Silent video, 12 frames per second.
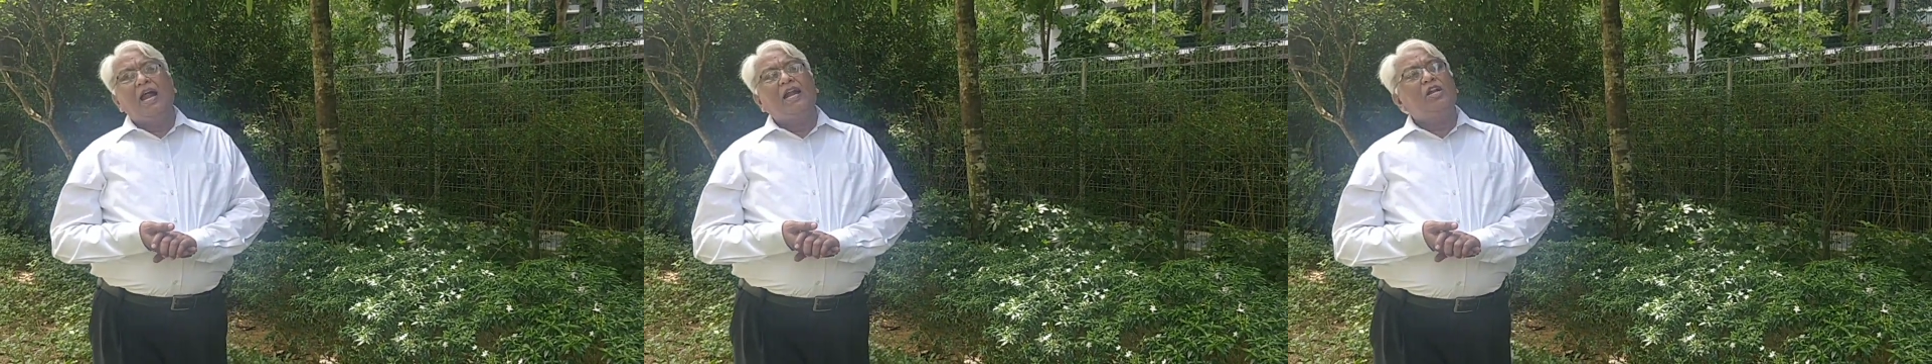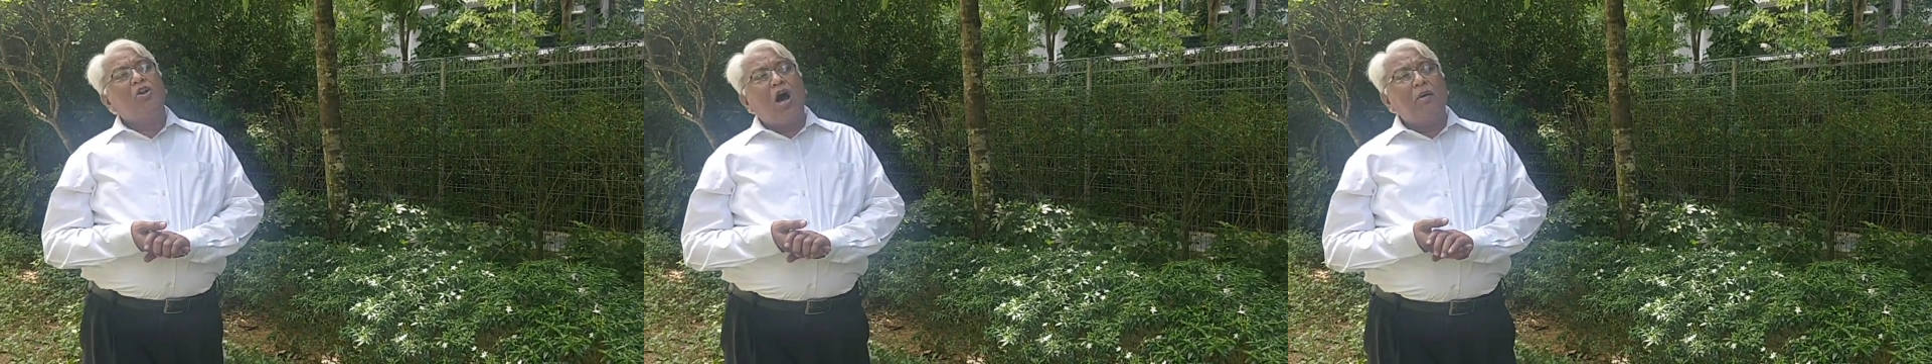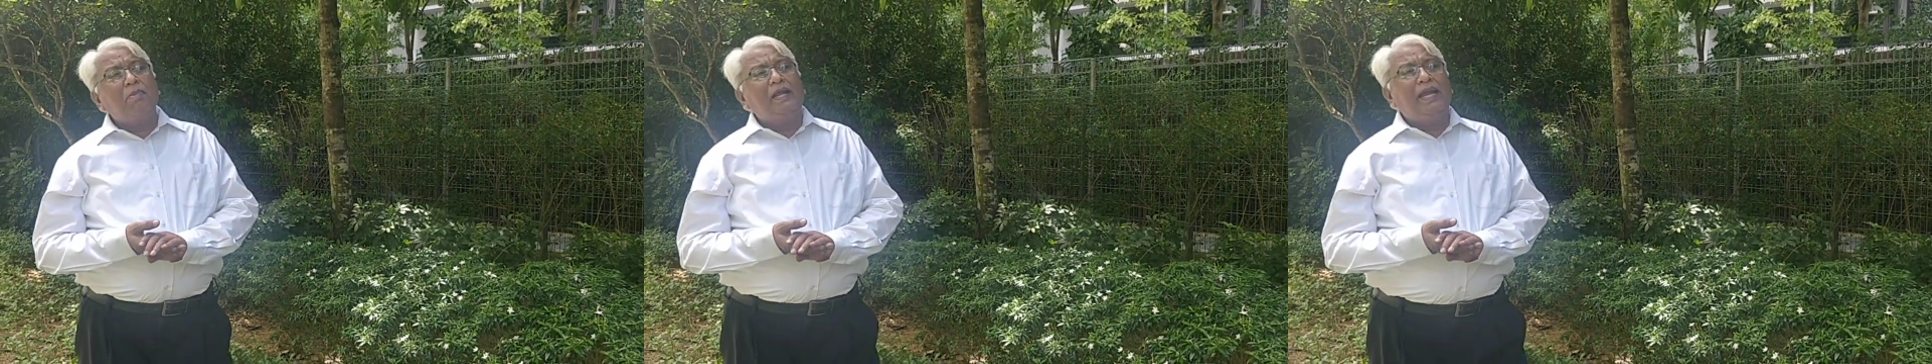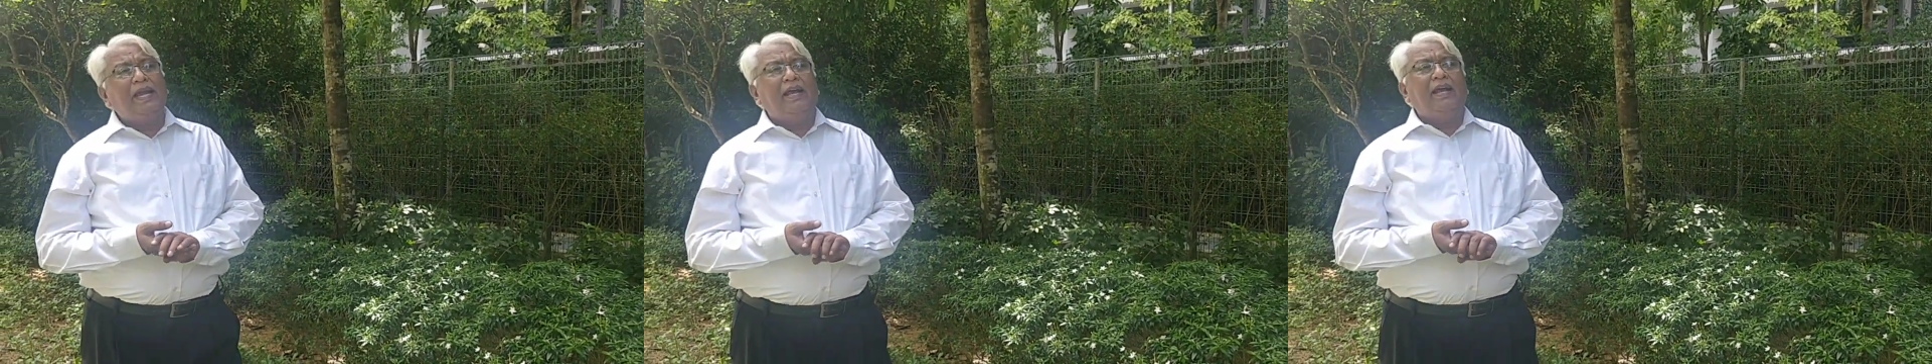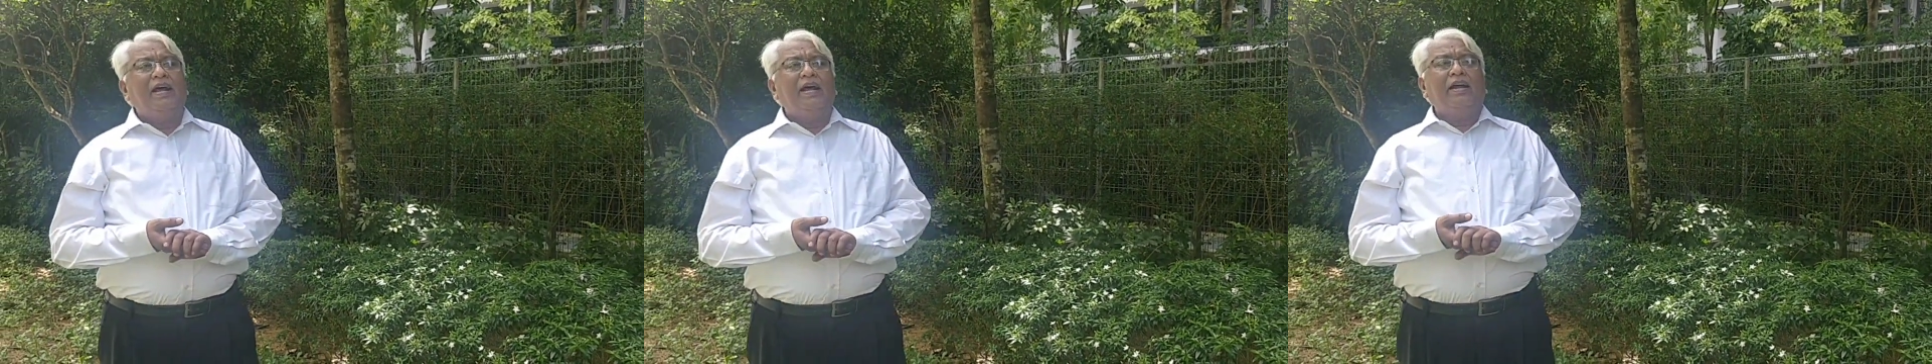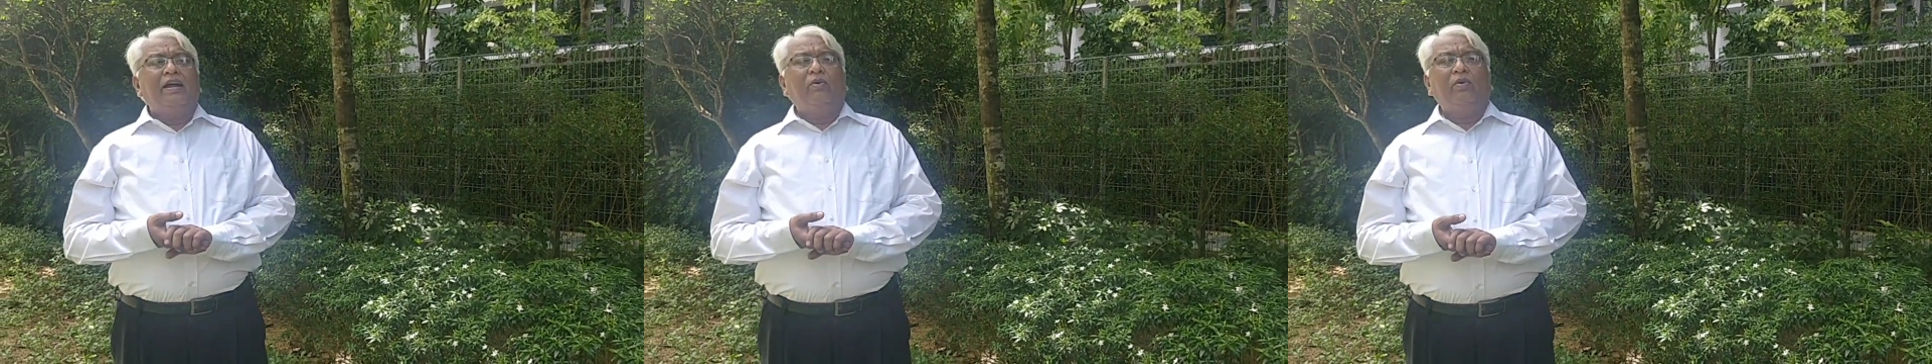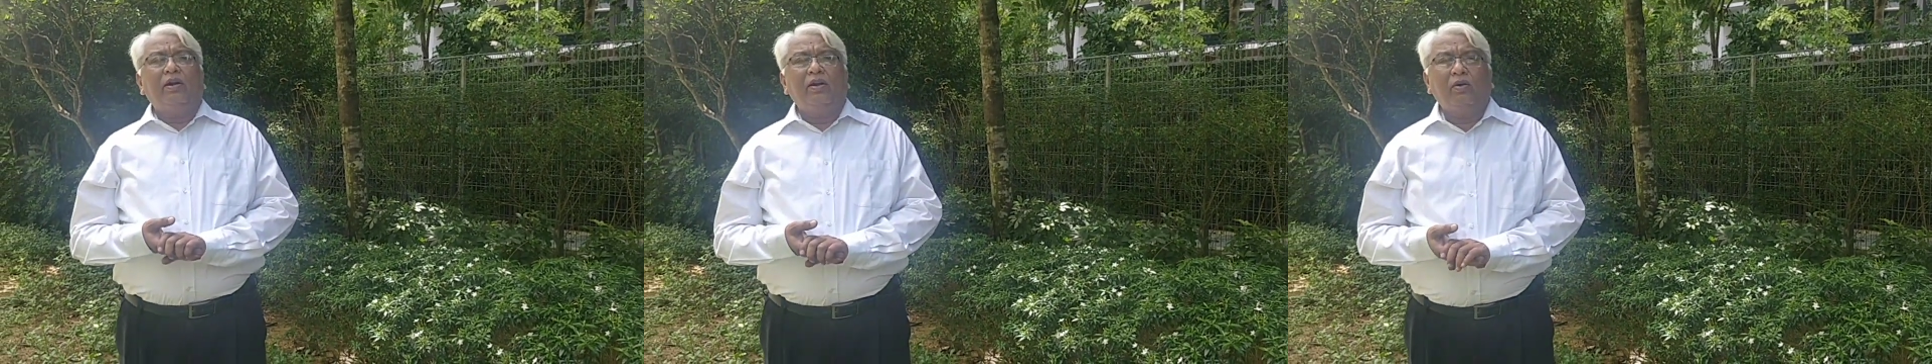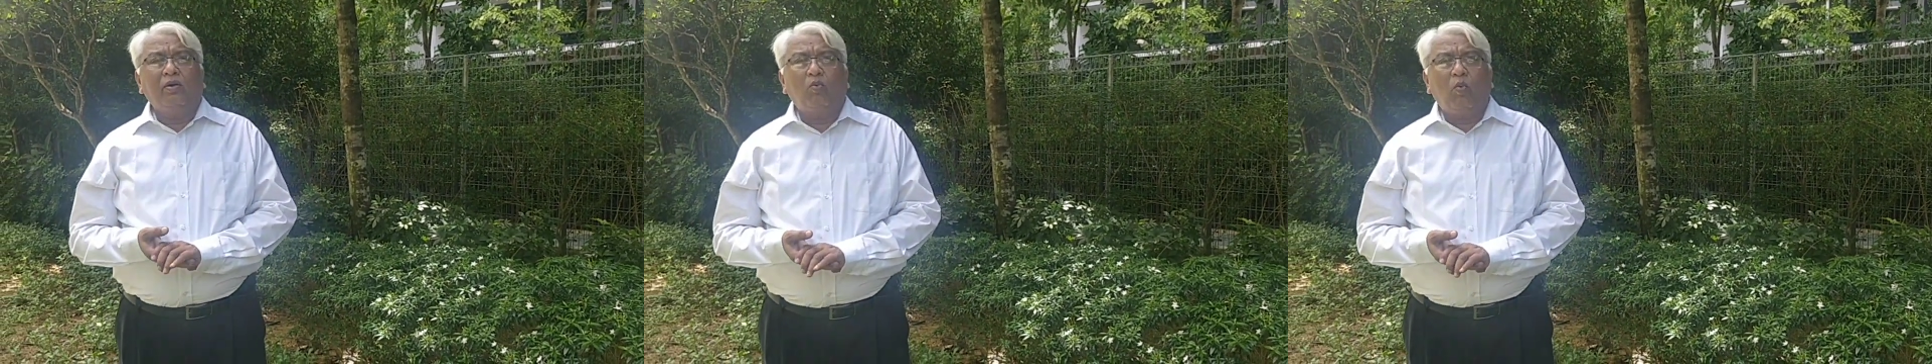Normally
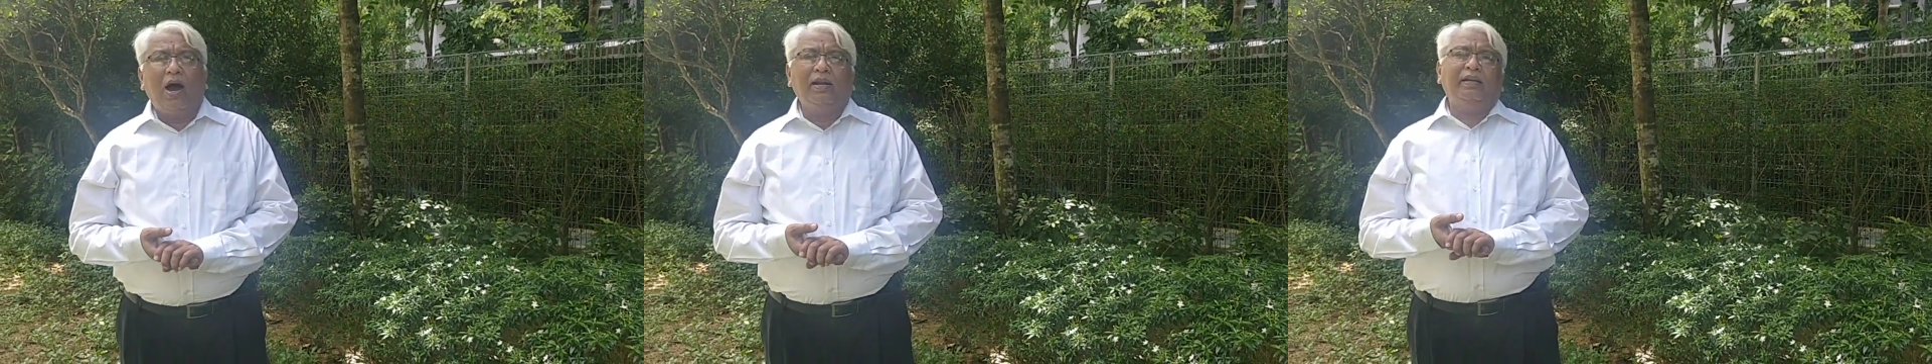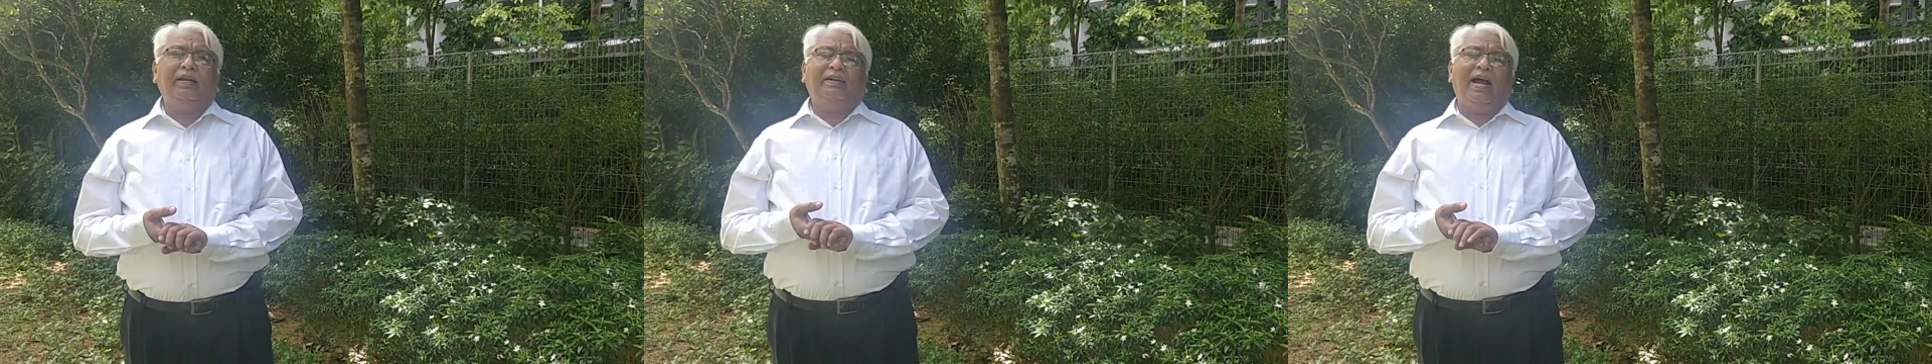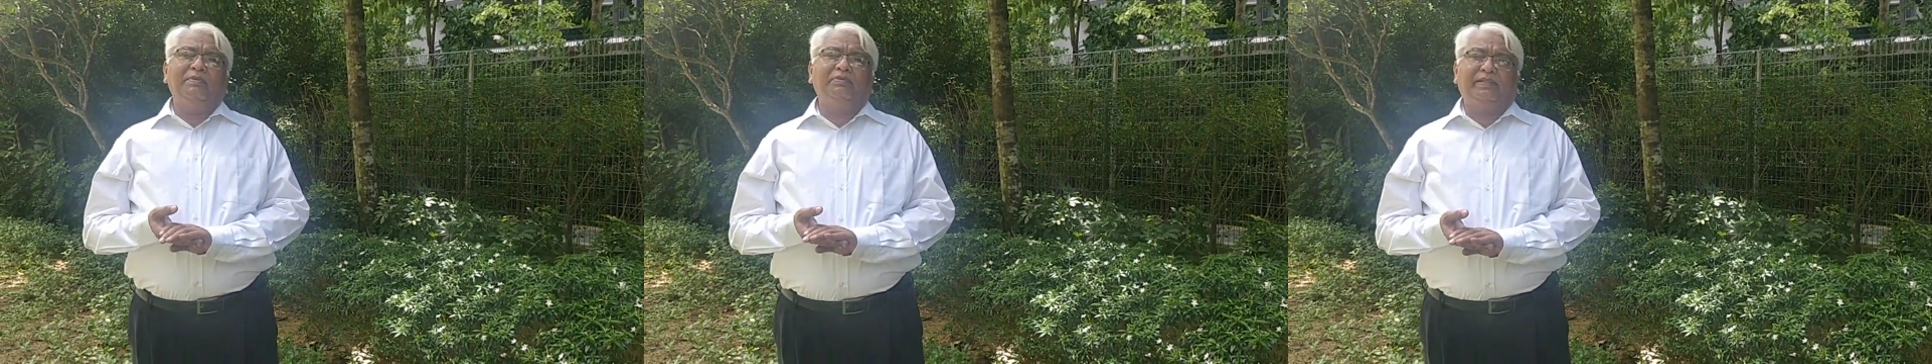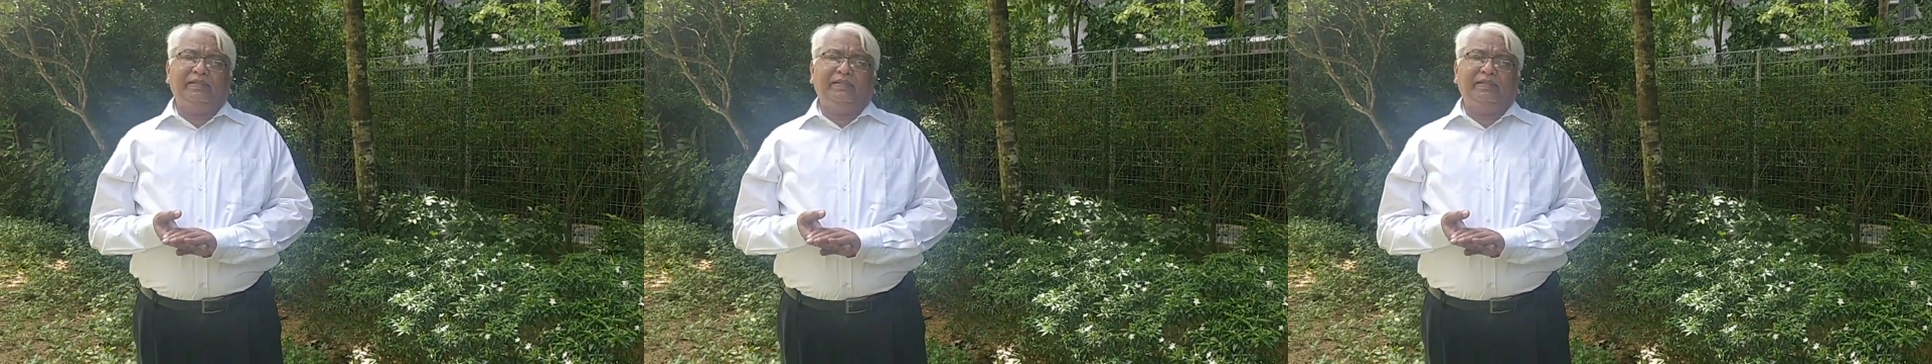1 times